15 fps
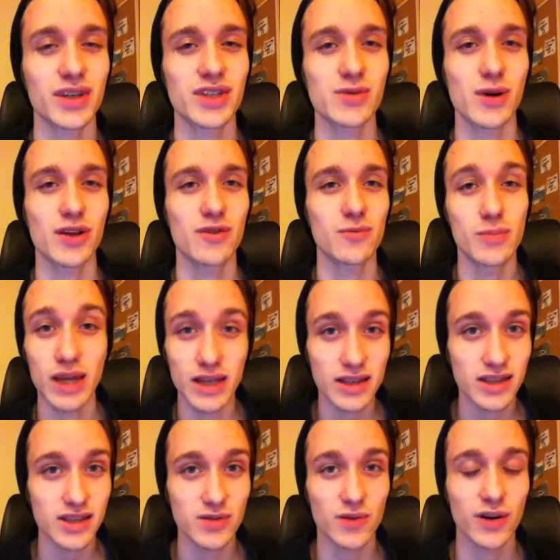That's why you've made it
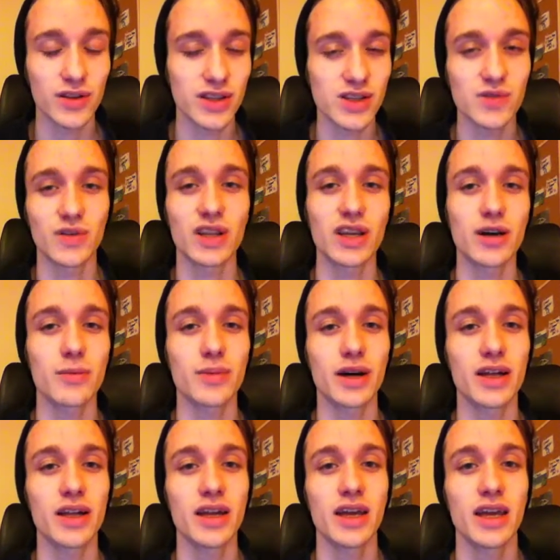this far in this video.
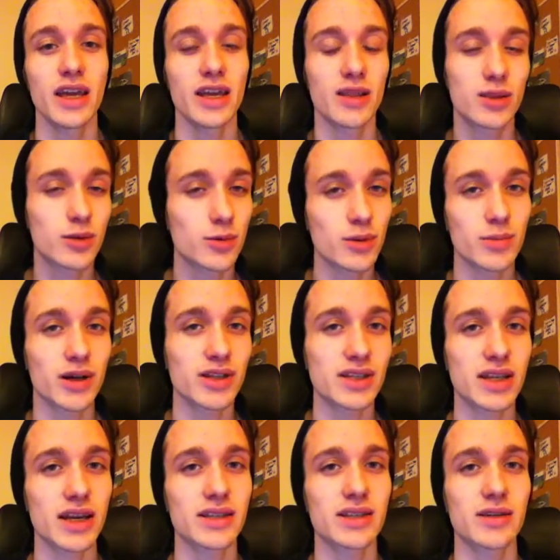But in three months,
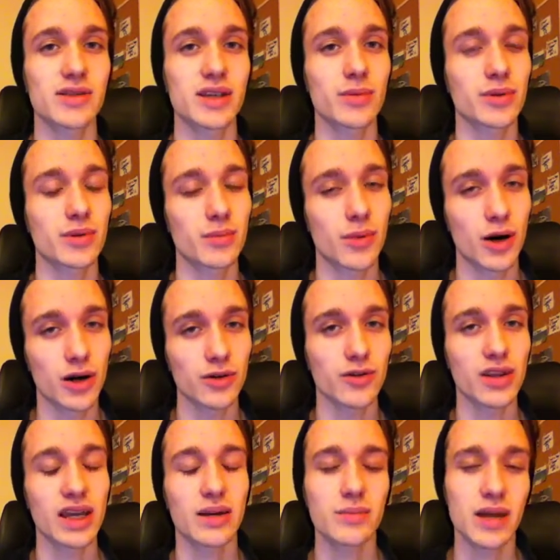guys, I was able to model
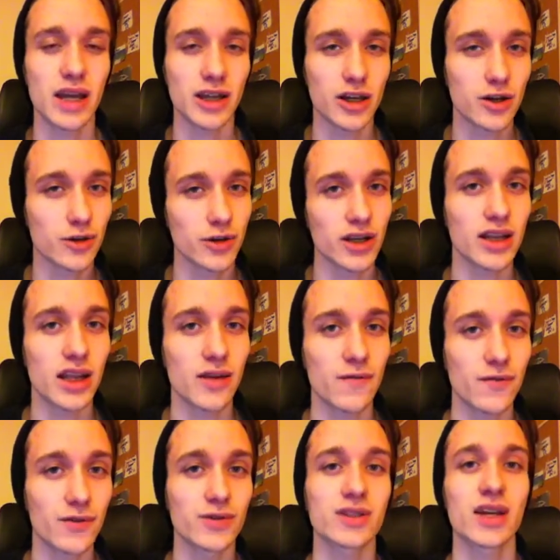them and create a
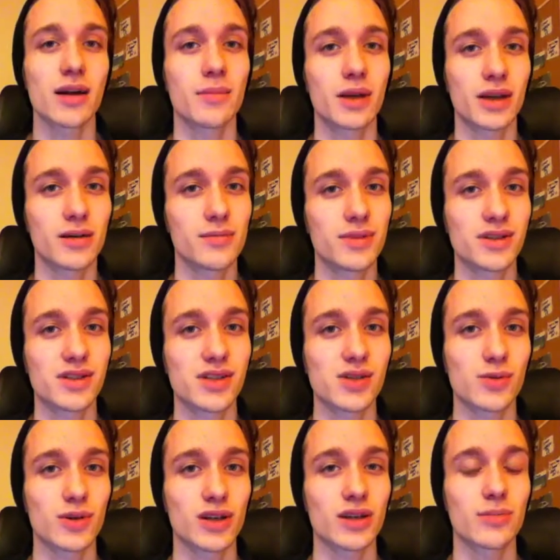full-time income business
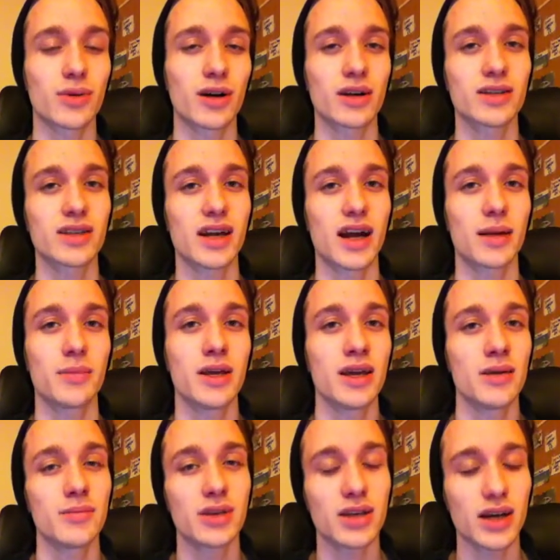working part-time,
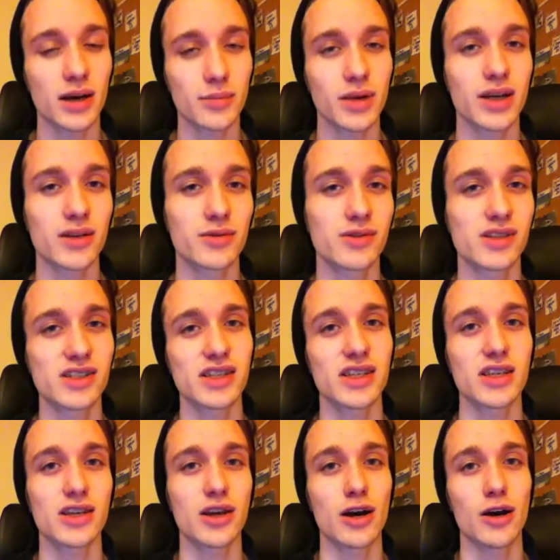become my own
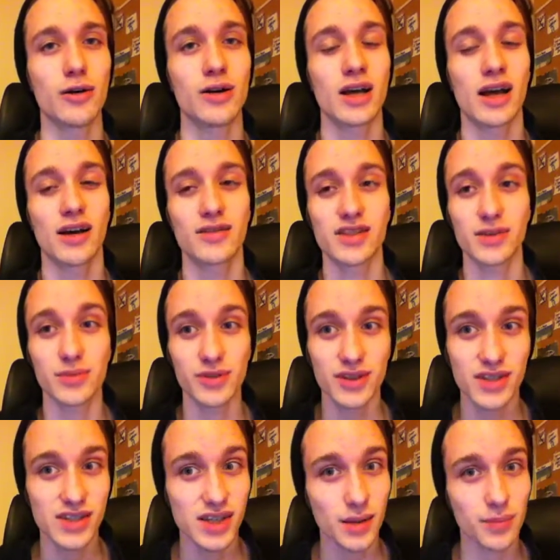CEO. I was able to
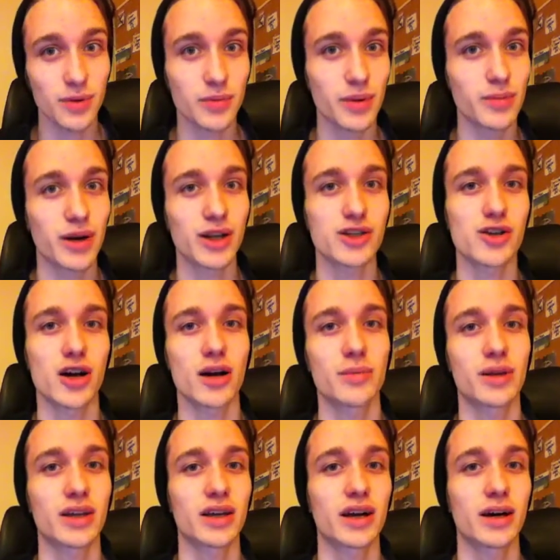supplement my job
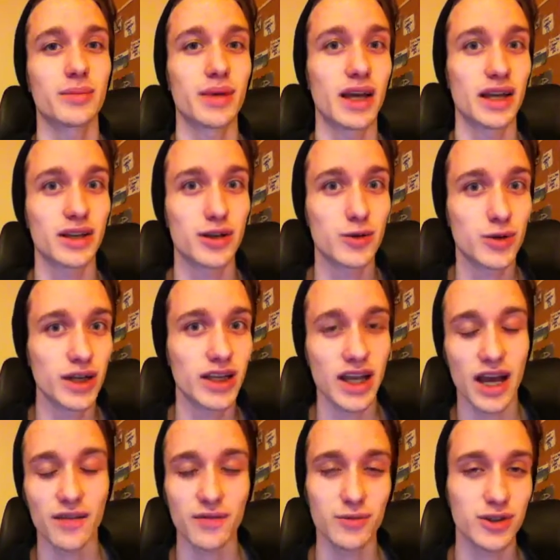income and quit.
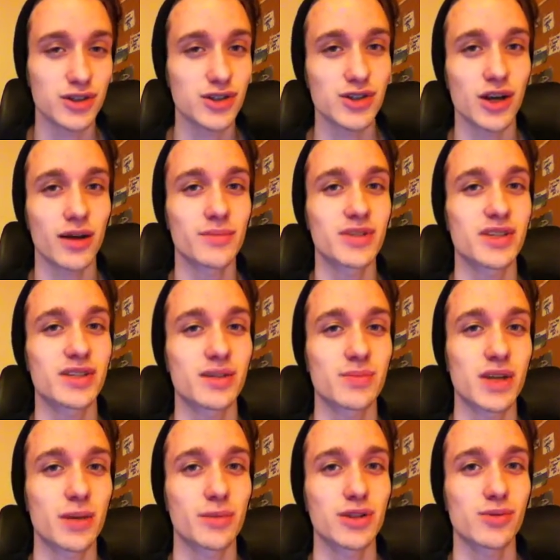Haven't worked a job since
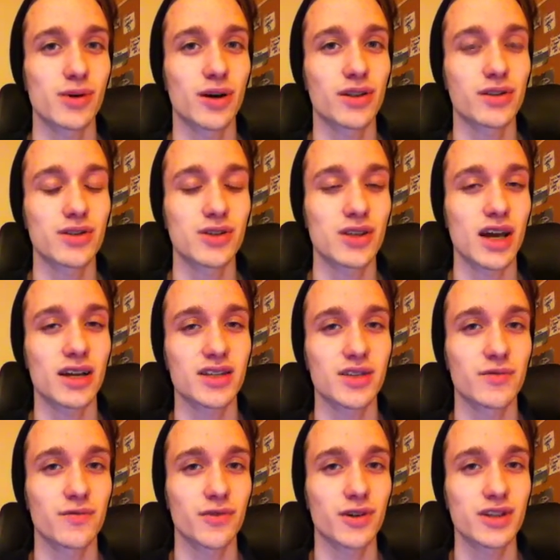September 12th of
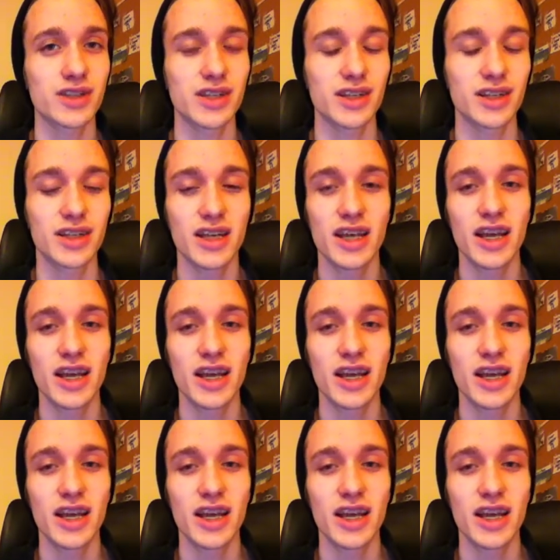2014.